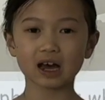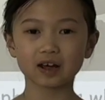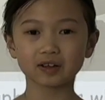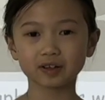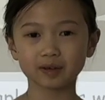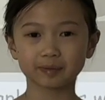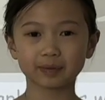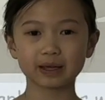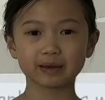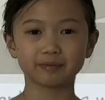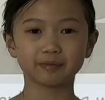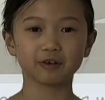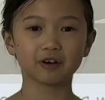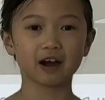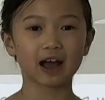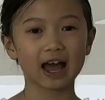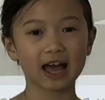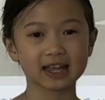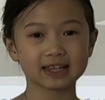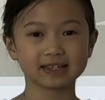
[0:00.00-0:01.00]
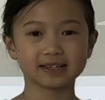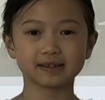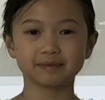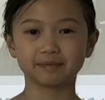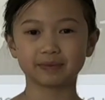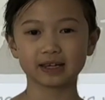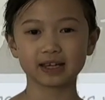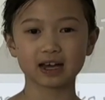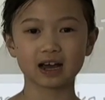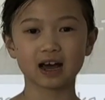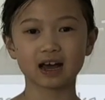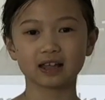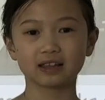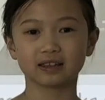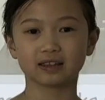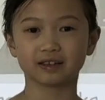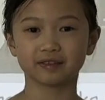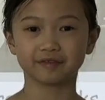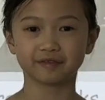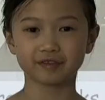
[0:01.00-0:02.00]
other people had to be
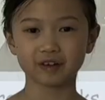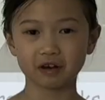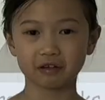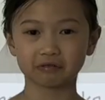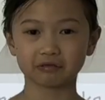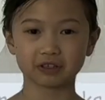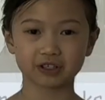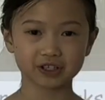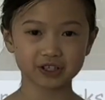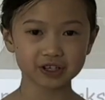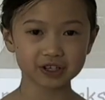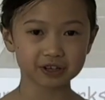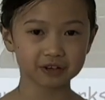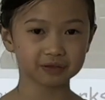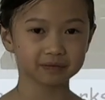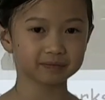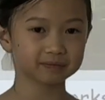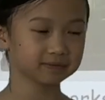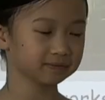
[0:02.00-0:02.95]
on the phone too.